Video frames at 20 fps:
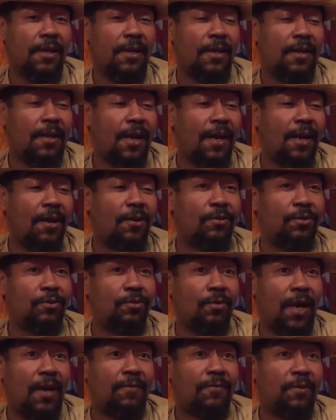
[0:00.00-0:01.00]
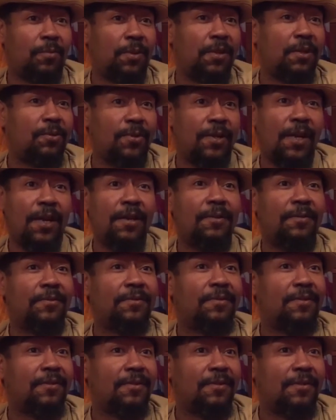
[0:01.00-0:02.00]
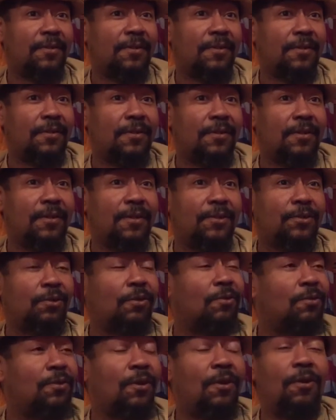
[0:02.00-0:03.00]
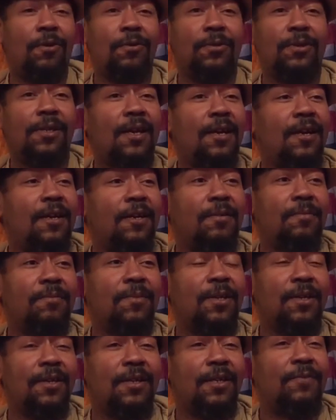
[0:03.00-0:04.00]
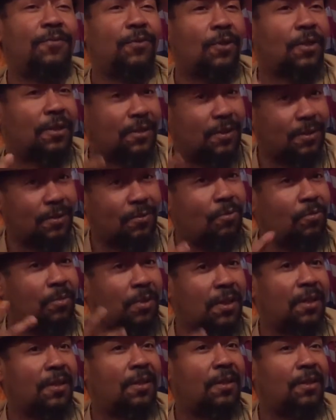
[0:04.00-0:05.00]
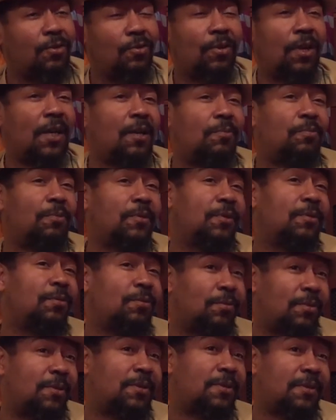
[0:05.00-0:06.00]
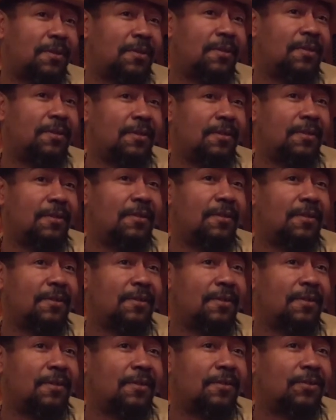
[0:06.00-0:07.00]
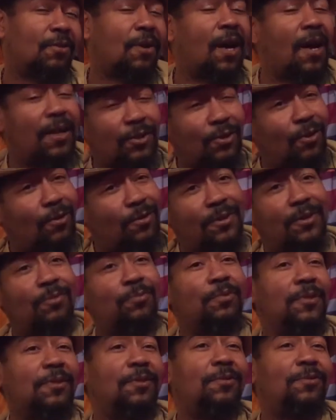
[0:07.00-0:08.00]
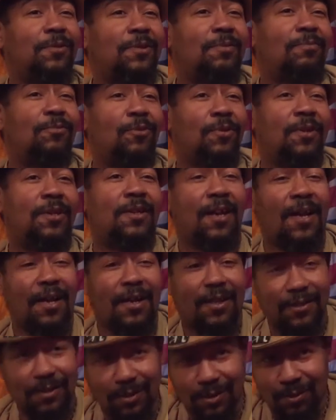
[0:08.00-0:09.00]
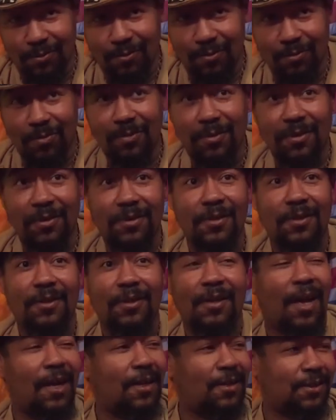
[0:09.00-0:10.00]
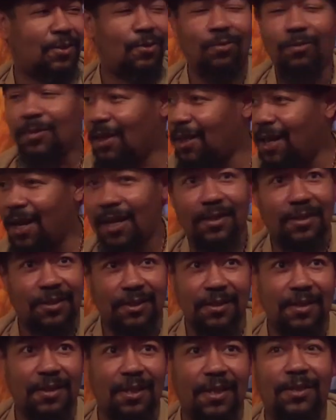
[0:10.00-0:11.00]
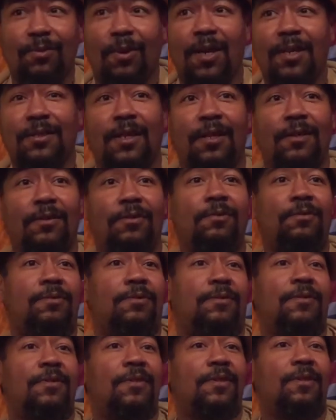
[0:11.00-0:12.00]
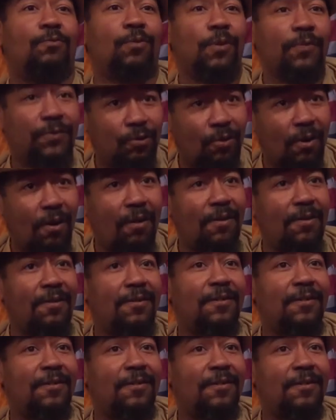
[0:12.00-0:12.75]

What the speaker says: now you have to be creative. Mm-hmm. So the whole time, if you're consuming, you can't produce. So I chose to produce more than I consumed. I consumed a lot of shit. That's why I was like, oh, withdraw.